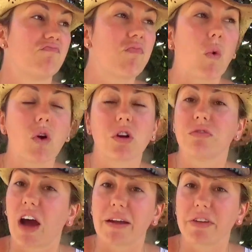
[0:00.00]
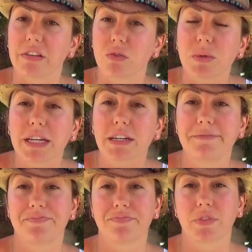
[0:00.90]
4 or 5 days a week
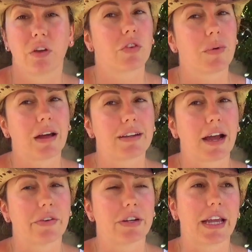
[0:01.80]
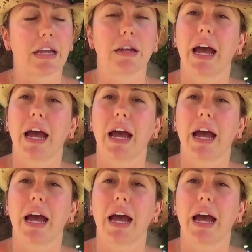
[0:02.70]
for about an hour a day.